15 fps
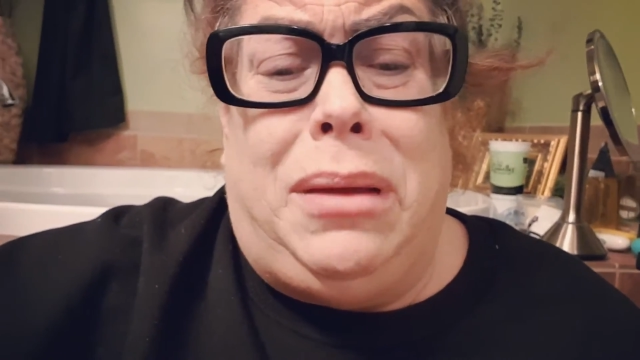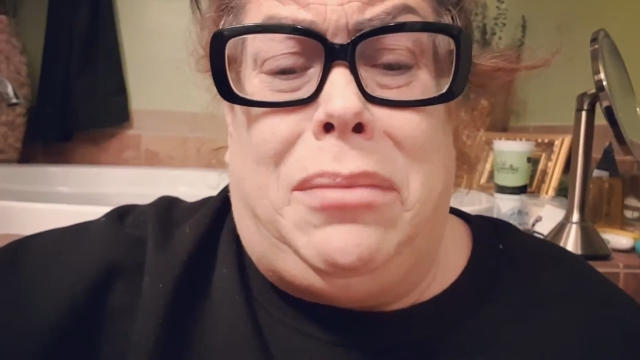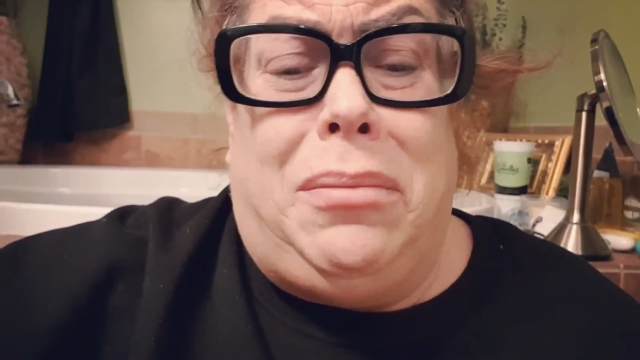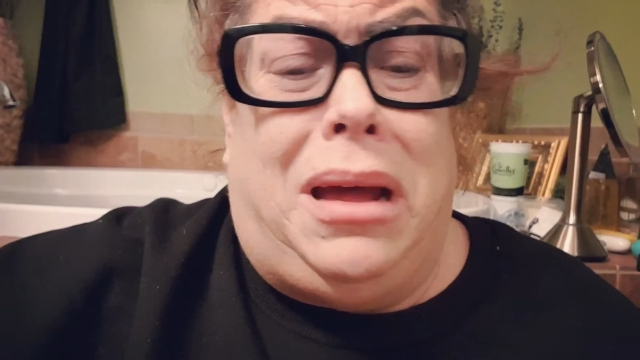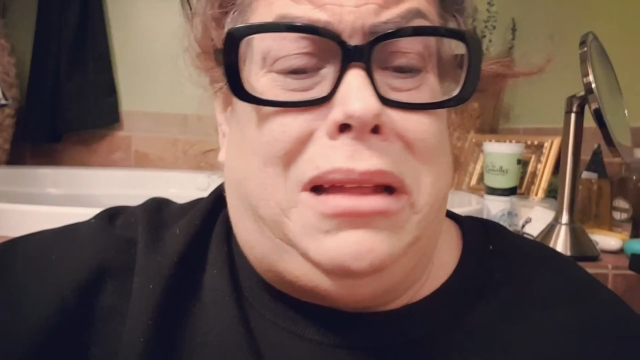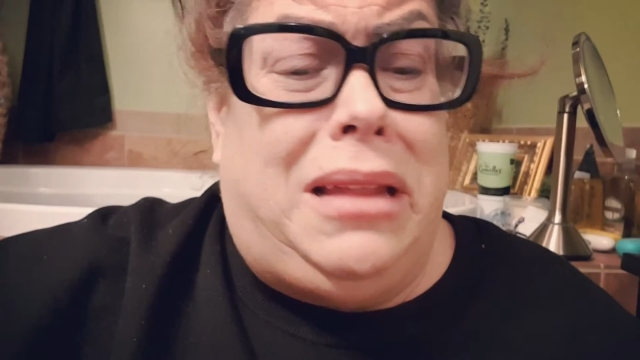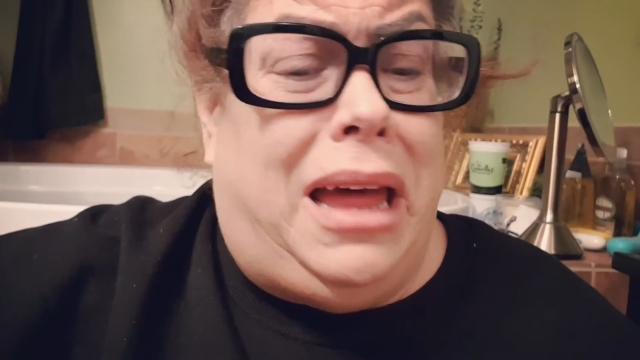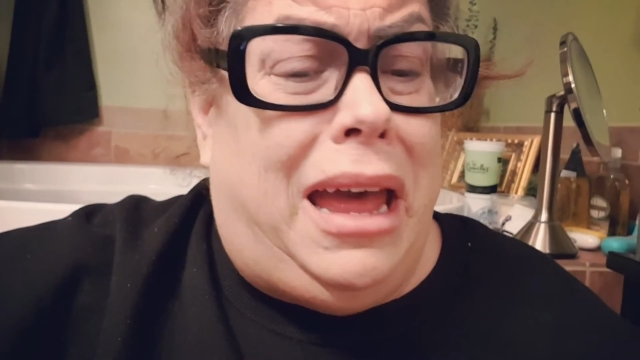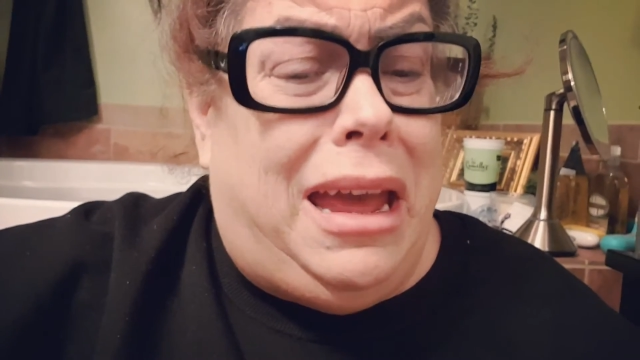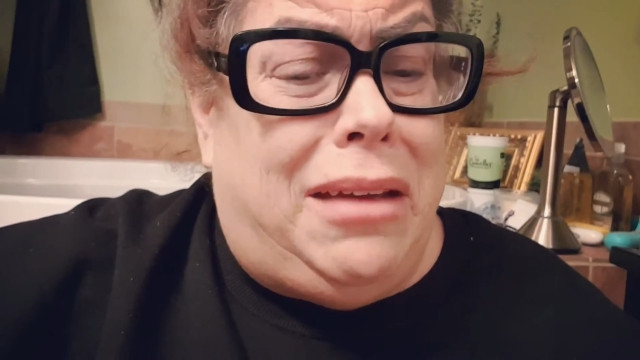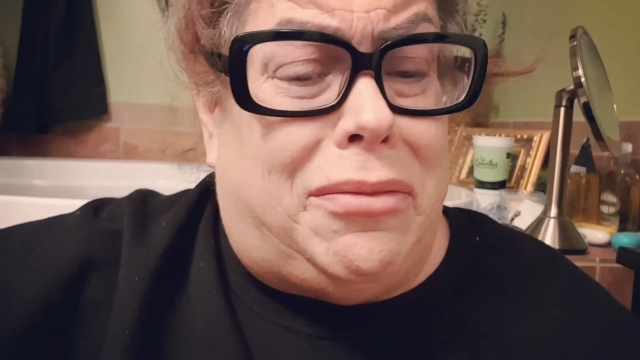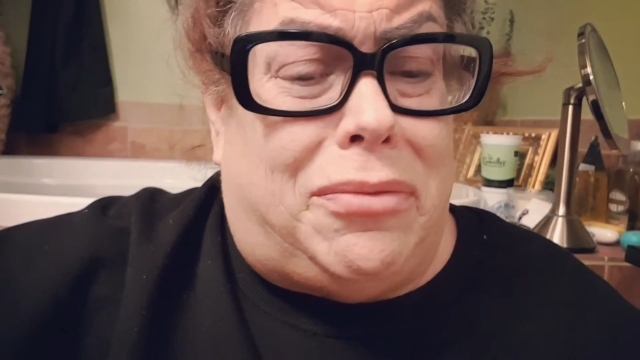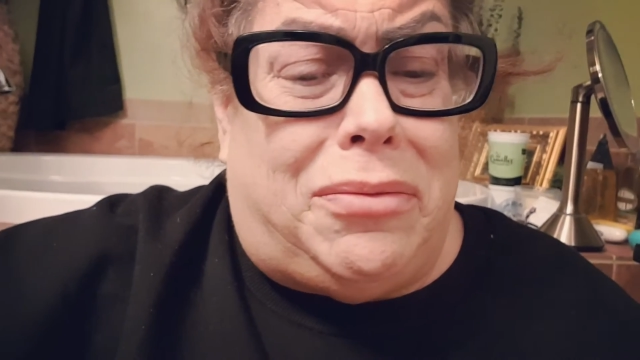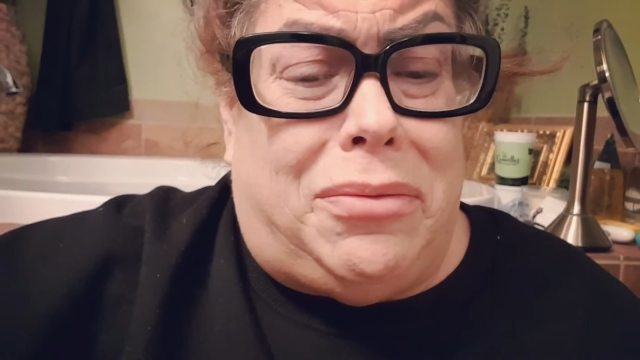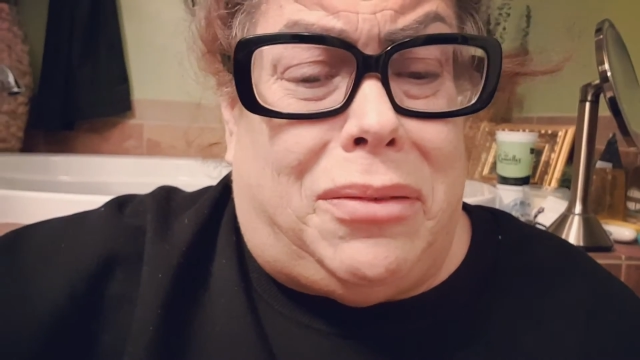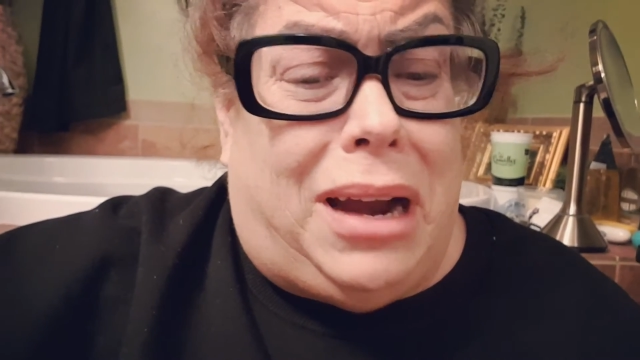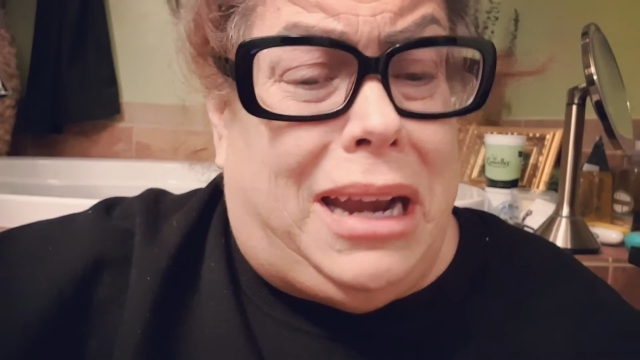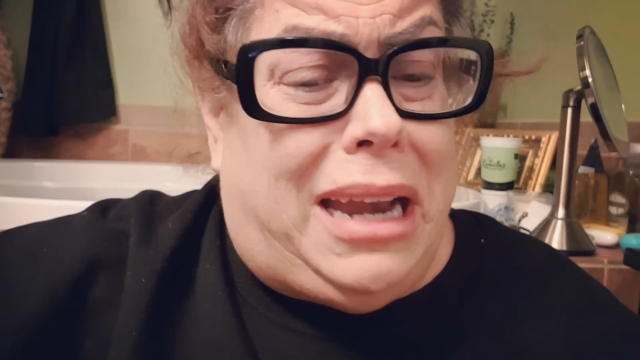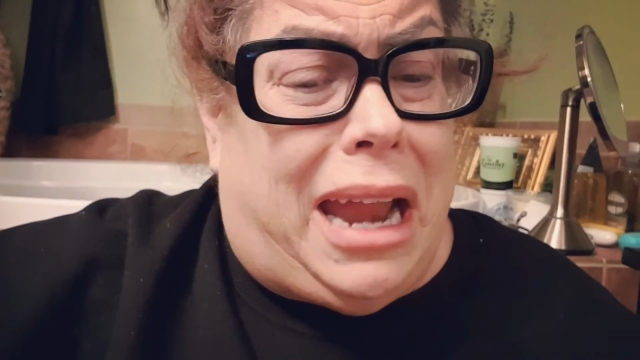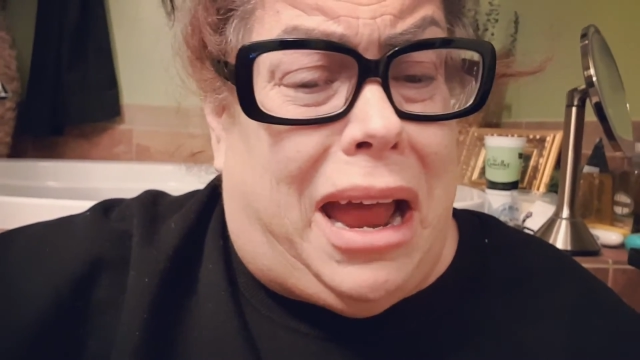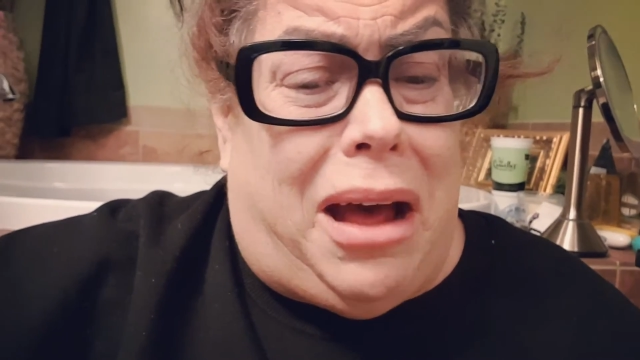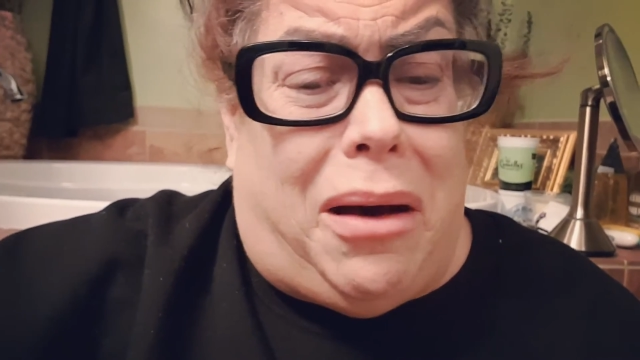my life right
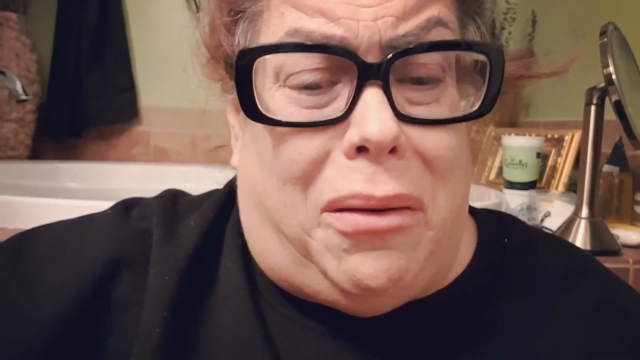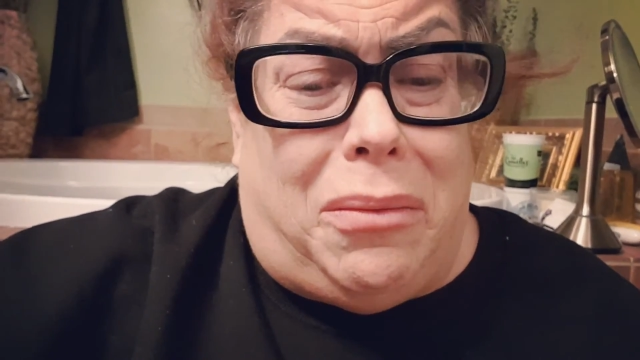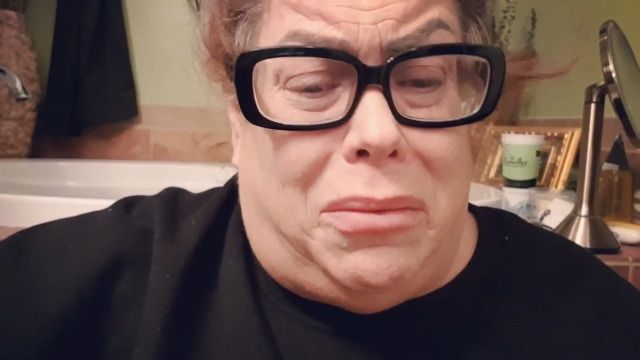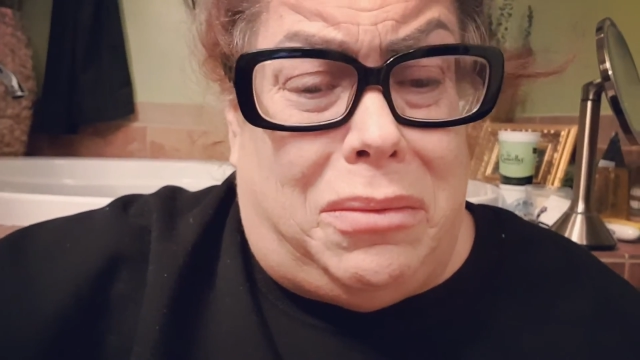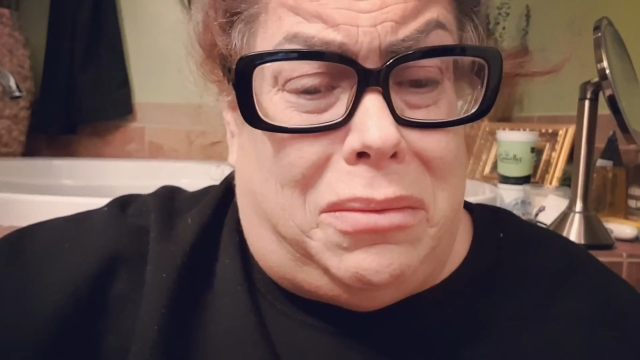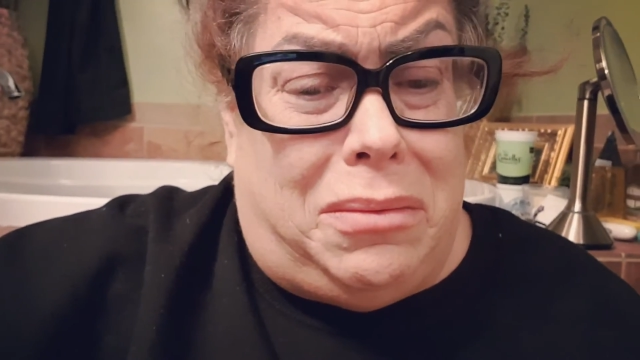now.